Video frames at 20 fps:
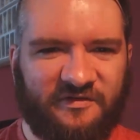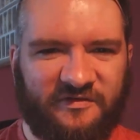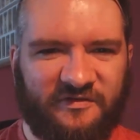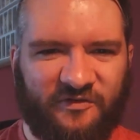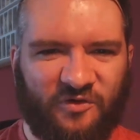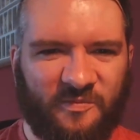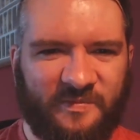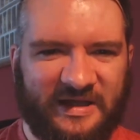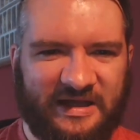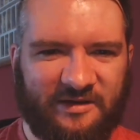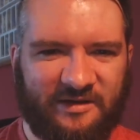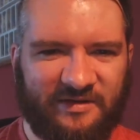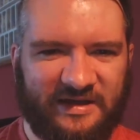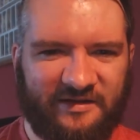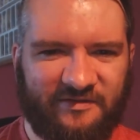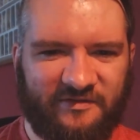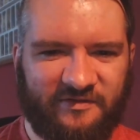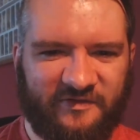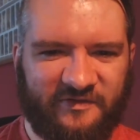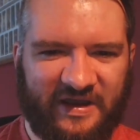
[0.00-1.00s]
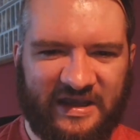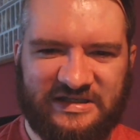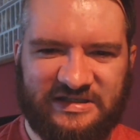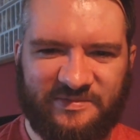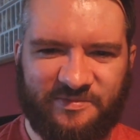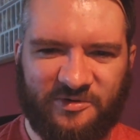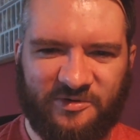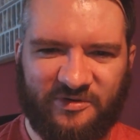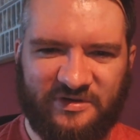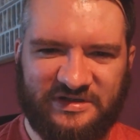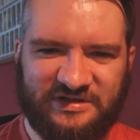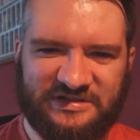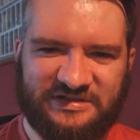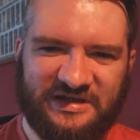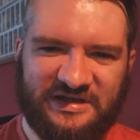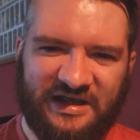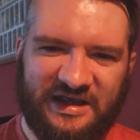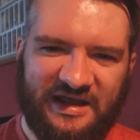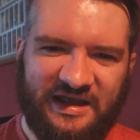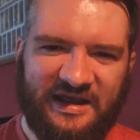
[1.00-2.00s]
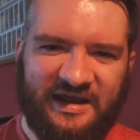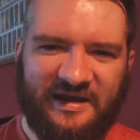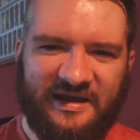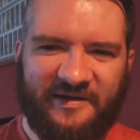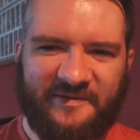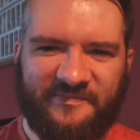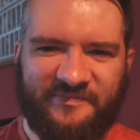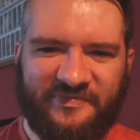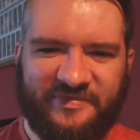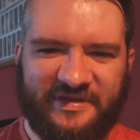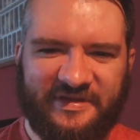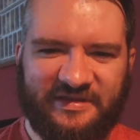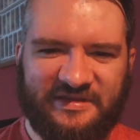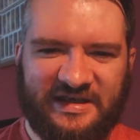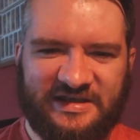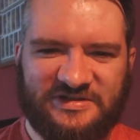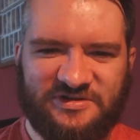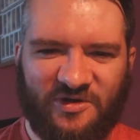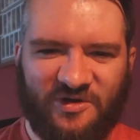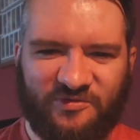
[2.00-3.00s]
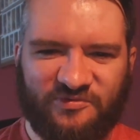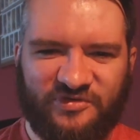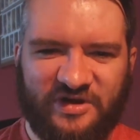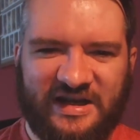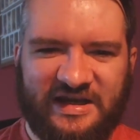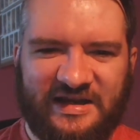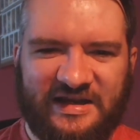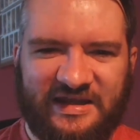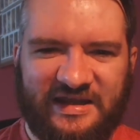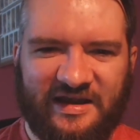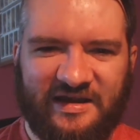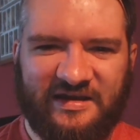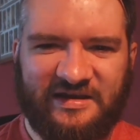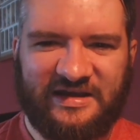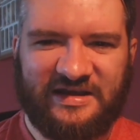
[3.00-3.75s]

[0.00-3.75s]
full power level for 80 points, there's not really a